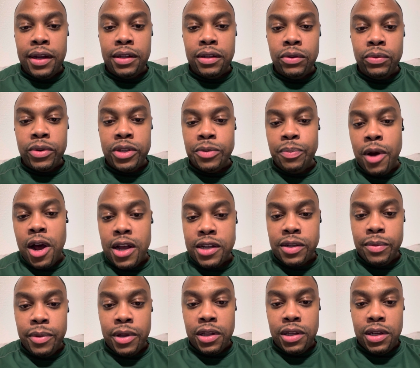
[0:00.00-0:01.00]
the
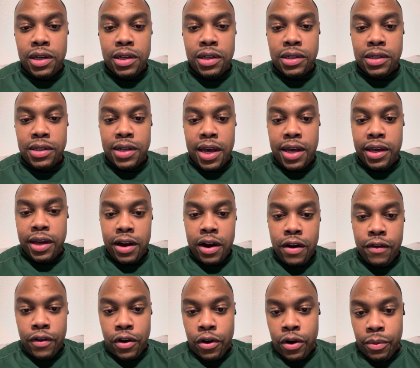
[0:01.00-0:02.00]
responsibility to take care of
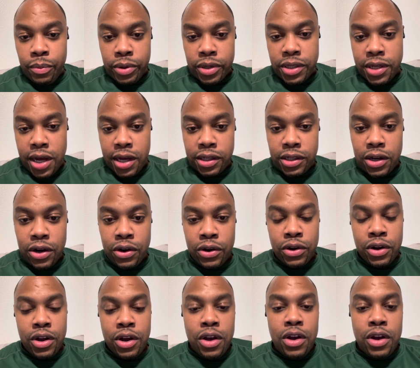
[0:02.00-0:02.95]
her and protect her.